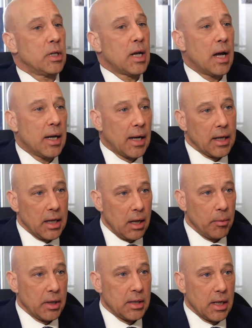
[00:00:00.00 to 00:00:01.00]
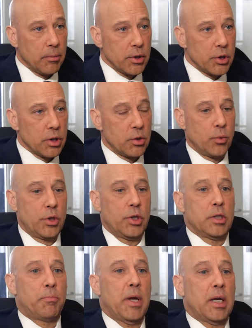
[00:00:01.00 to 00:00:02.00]
non-economic damages, which
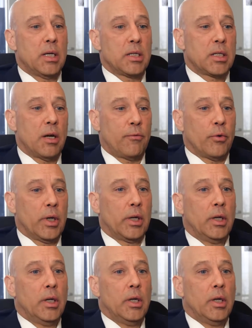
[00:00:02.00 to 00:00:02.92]
is pain and suffering,